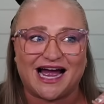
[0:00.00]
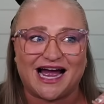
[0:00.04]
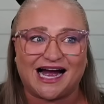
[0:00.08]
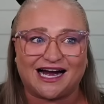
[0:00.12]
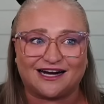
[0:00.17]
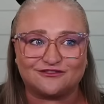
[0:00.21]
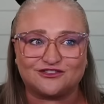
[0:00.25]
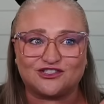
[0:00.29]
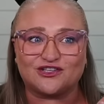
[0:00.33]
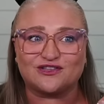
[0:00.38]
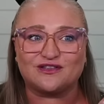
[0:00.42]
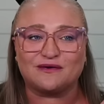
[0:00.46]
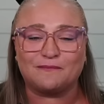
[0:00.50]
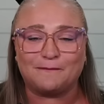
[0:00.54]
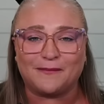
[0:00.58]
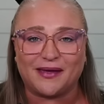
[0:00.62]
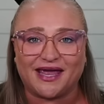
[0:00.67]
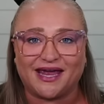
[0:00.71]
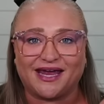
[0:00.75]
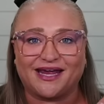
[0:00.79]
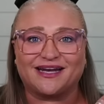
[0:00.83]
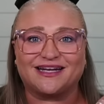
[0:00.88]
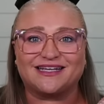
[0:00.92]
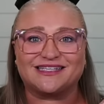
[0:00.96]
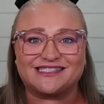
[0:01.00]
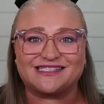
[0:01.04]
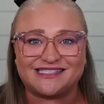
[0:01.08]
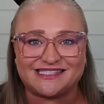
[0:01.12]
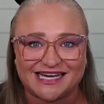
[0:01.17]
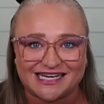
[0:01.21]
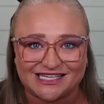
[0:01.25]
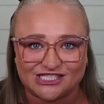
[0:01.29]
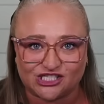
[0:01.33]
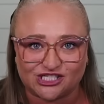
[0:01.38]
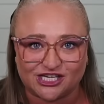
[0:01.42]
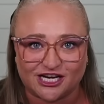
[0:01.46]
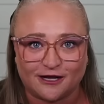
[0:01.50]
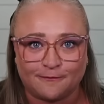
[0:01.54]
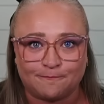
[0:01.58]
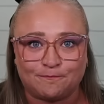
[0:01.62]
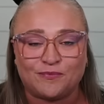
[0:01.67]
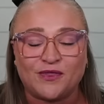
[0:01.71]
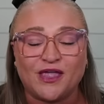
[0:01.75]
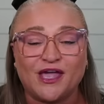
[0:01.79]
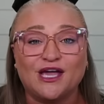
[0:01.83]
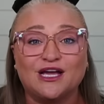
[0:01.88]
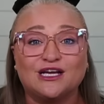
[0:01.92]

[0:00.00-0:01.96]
after the main session.